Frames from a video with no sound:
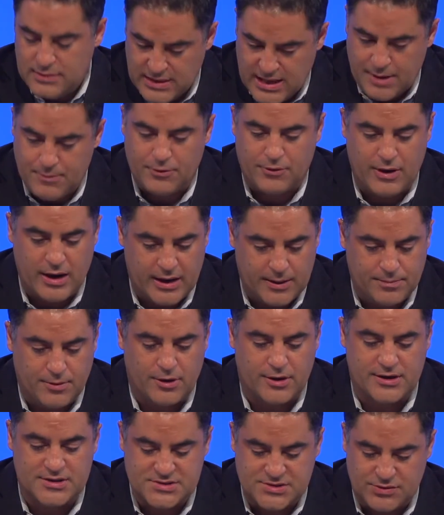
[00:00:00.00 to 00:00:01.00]
Democratic
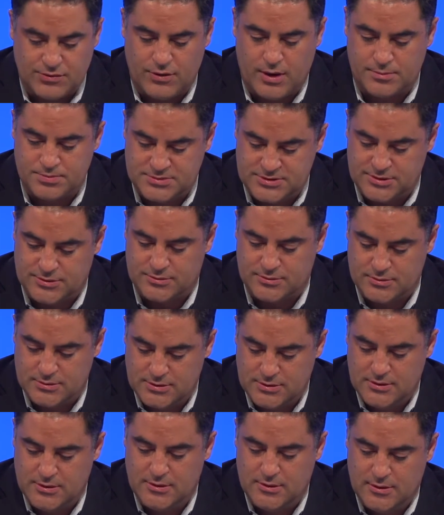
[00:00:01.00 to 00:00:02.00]
Party's corrupt too,
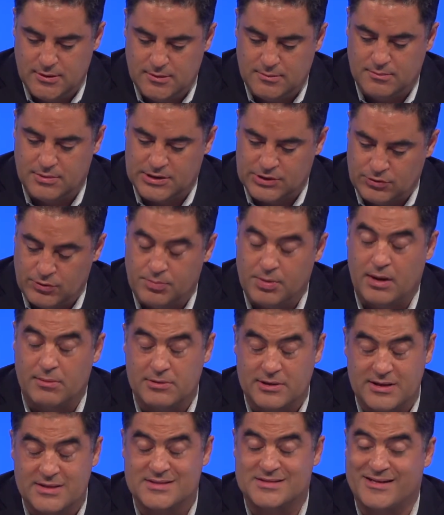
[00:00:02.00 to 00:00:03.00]
but the
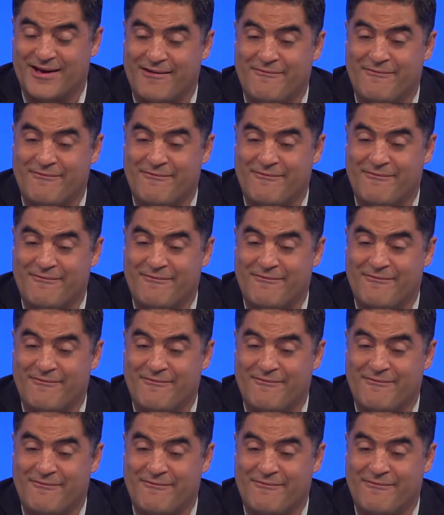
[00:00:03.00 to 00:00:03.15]
Republicans